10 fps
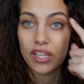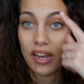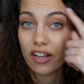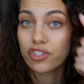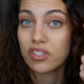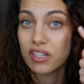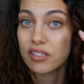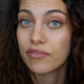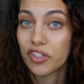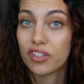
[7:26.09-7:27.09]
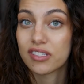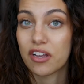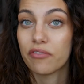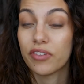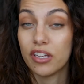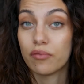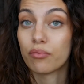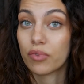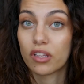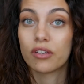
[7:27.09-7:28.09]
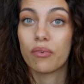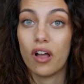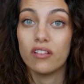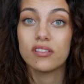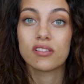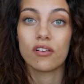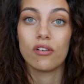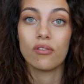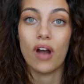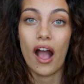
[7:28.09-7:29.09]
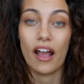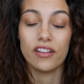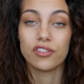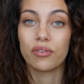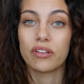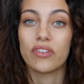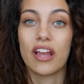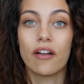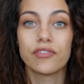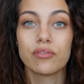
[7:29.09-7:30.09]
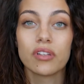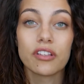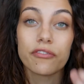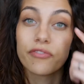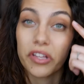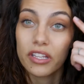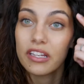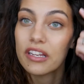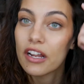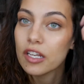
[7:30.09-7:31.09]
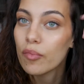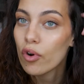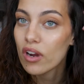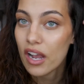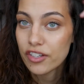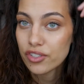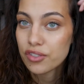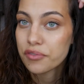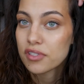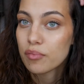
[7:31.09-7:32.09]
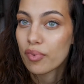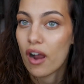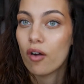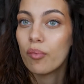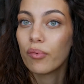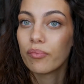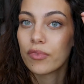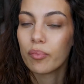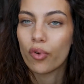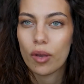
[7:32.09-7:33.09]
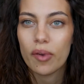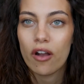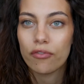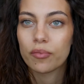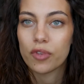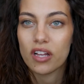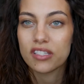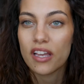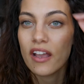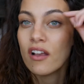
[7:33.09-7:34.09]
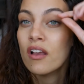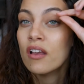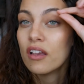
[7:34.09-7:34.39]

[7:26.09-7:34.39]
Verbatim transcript: it actually has filled itself in really well so I don't even have to really fill it in anymore I just use the brow the boy brow from Glossier